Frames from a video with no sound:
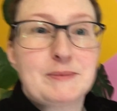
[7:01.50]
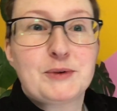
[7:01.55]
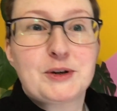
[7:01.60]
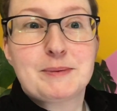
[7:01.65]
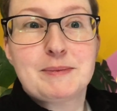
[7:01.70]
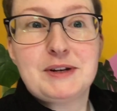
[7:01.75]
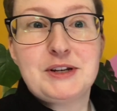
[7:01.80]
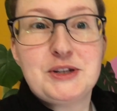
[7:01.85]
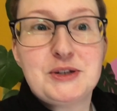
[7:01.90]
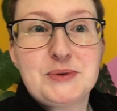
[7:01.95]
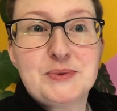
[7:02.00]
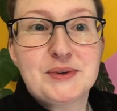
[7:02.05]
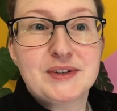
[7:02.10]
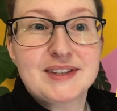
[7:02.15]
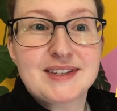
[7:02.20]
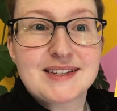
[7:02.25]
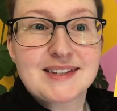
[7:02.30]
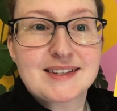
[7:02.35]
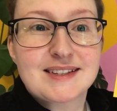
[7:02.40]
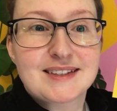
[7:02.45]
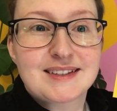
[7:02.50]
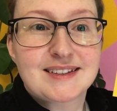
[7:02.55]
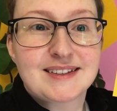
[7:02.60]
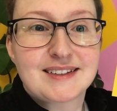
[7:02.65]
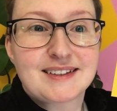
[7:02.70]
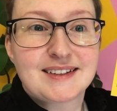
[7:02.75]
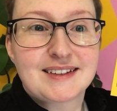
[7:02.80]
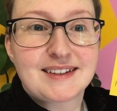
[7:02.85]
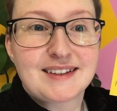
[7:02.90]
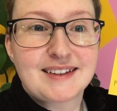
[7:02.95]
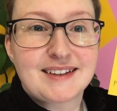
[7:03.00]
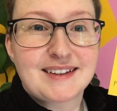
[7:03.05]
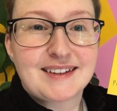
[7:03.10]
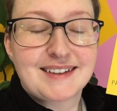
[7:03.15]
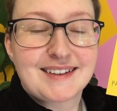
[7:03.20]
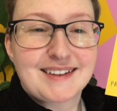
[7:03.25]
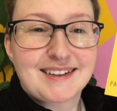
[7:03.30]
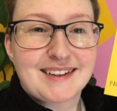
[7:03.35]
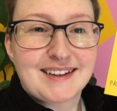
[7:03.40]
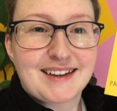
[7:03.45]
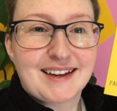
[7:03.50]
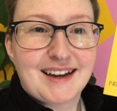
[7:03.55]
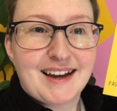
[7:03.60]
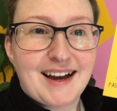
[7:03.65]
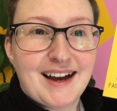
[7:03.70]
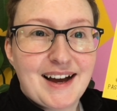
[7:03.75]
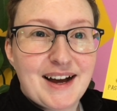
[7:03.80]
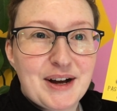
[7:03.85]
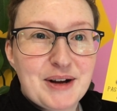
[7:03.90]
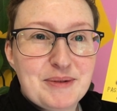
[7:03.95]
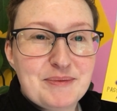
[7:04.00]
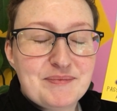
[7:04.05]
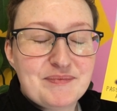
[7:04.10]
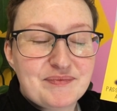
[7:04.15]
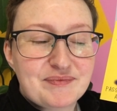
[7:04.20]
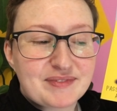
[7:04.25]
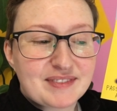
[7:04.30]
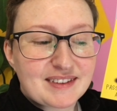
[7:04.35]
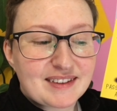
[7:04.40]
one of my new ones. And